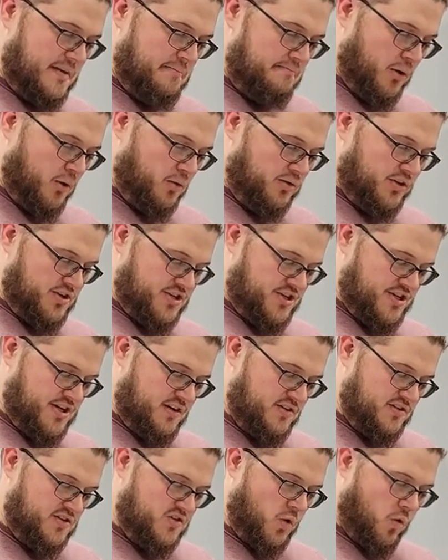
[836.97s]
Bolter
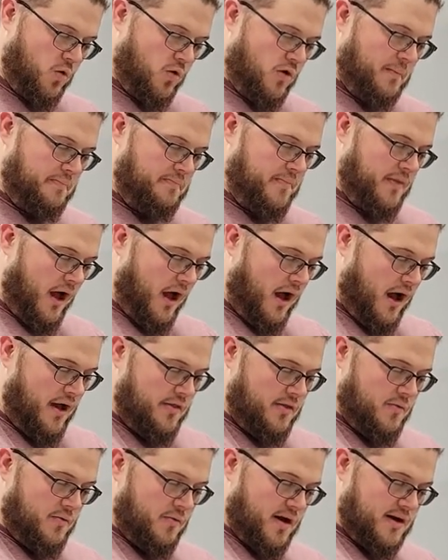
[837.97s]
shells tore up ah,
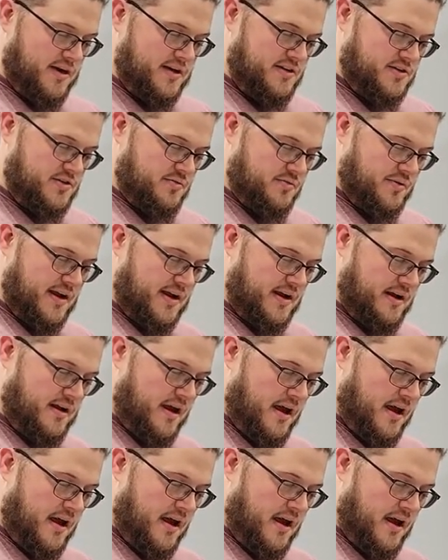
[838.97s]
the rocky terrain,